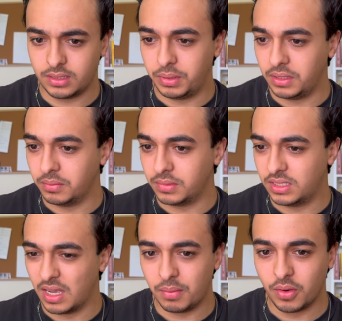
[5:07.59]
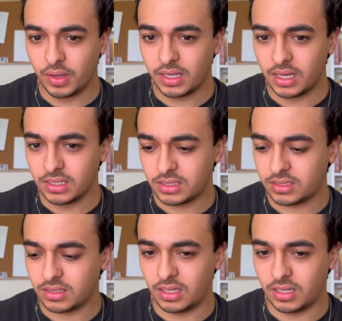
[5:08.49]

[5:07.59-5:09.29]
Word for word: beam demo, I guess,